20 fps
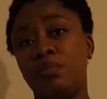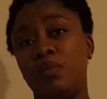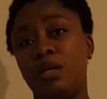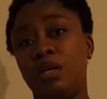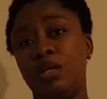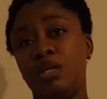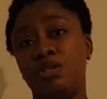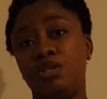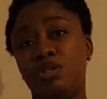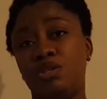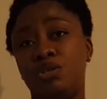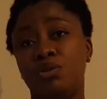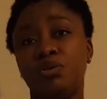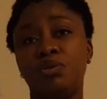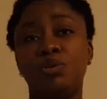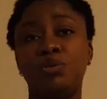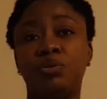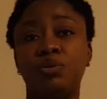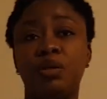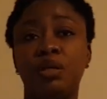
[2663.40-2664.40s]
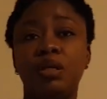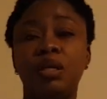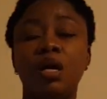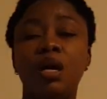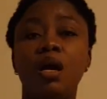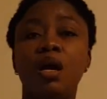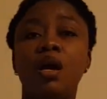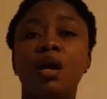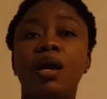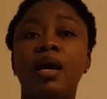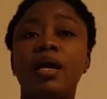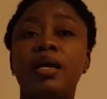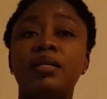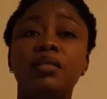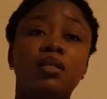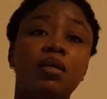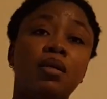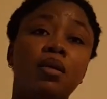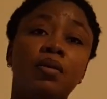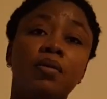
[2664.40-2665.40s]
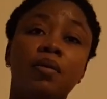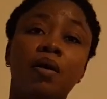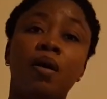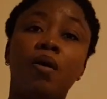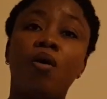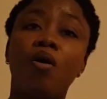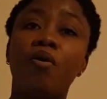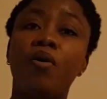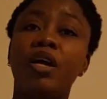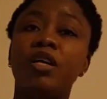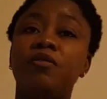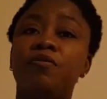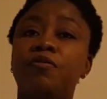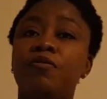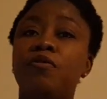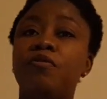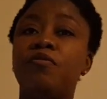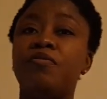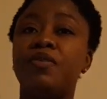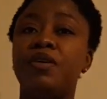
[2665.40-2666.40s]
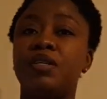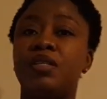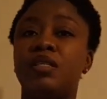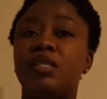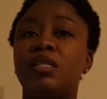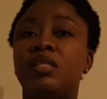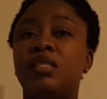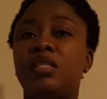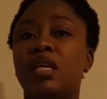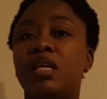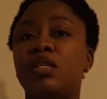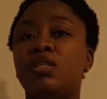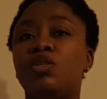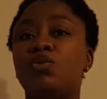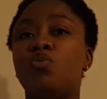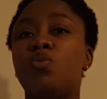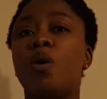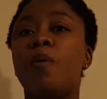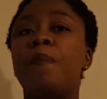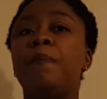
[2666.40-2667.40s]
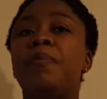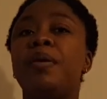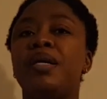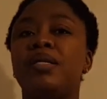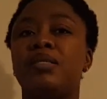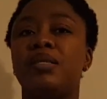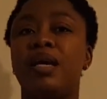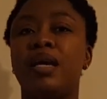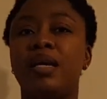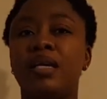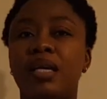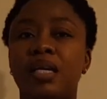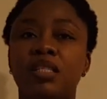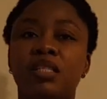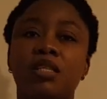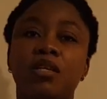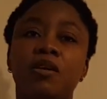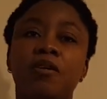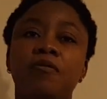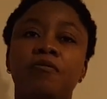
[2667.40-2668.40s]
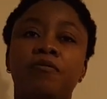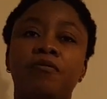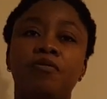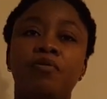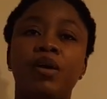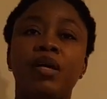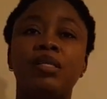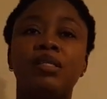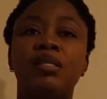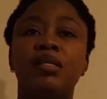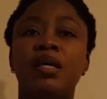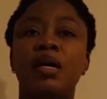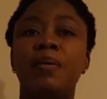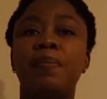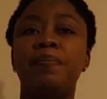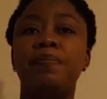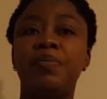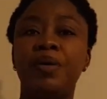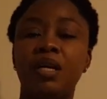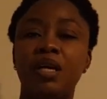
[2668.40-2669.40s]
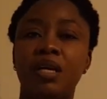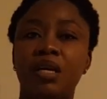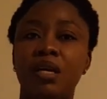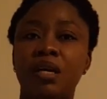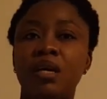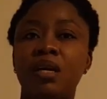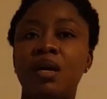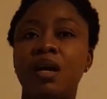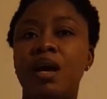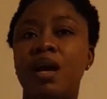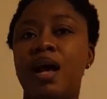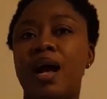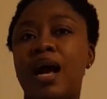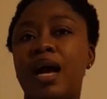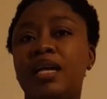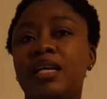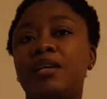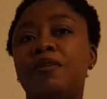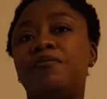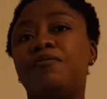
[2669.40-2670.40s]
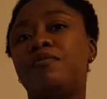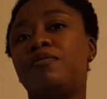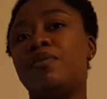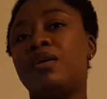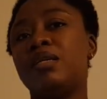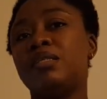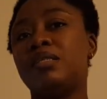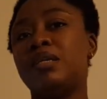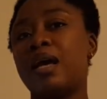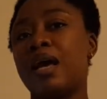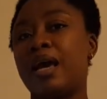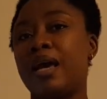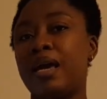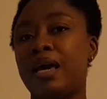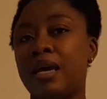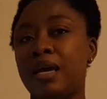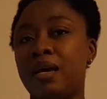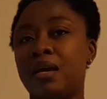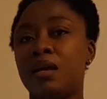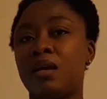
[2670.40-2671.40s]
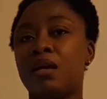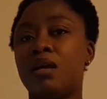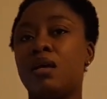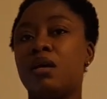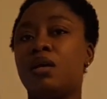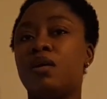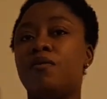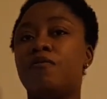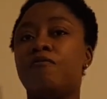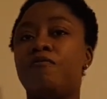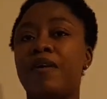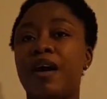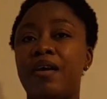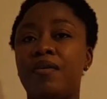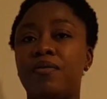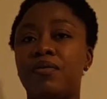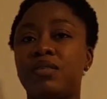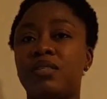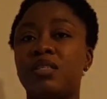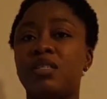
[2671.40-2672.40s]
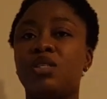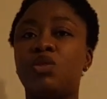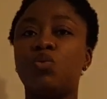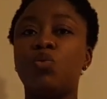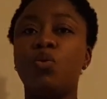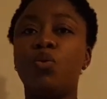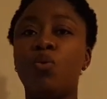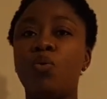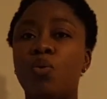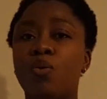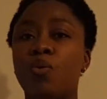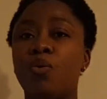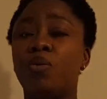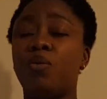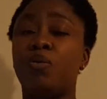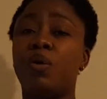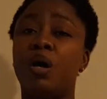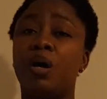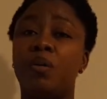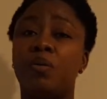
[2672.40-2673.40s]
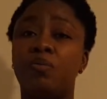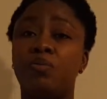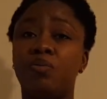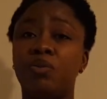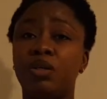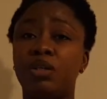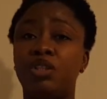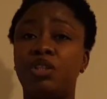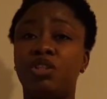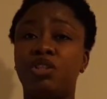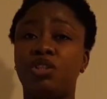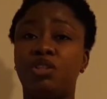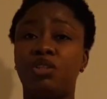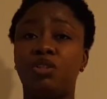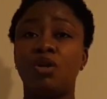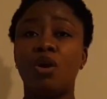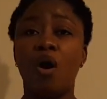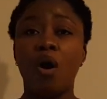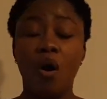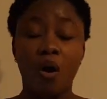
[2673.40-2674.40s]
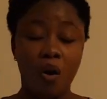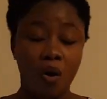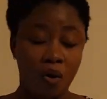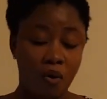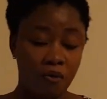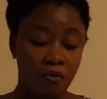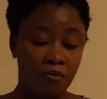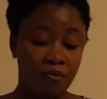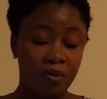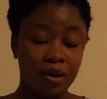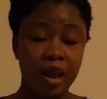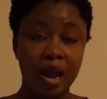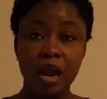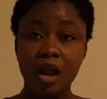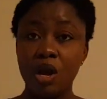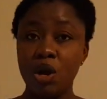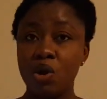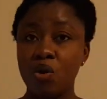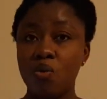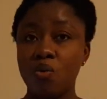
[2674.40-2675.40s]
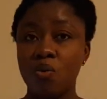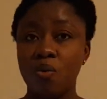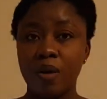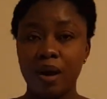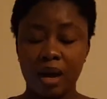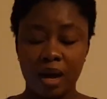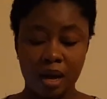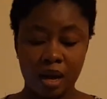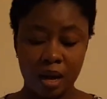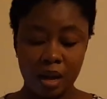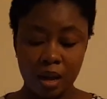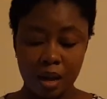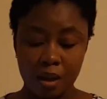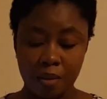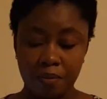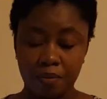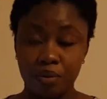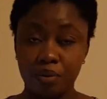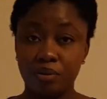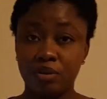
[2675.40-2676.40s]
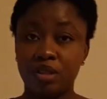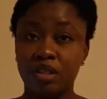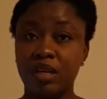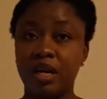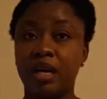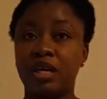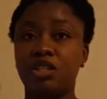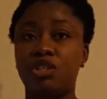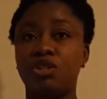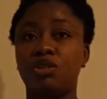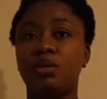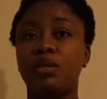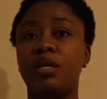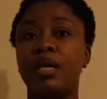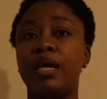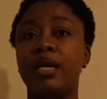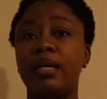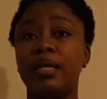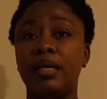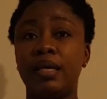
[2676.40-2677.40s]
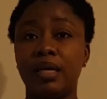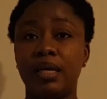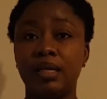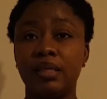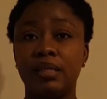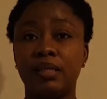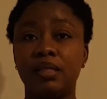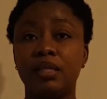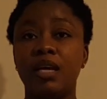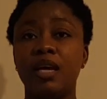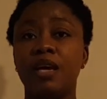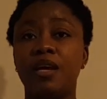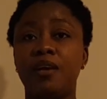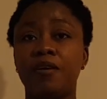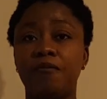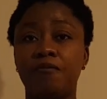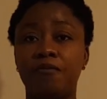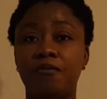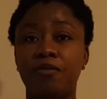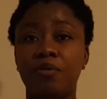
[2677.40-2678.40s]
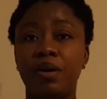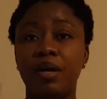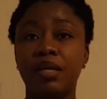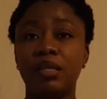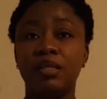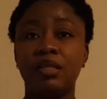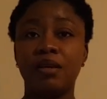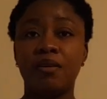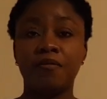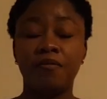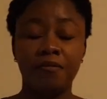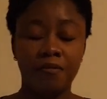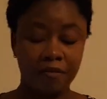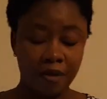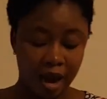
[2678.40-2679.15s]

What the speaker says: in children. In general, current flu vaccines tend to work better against the influenza B and influenza A viruses, which offer lower protection against influenza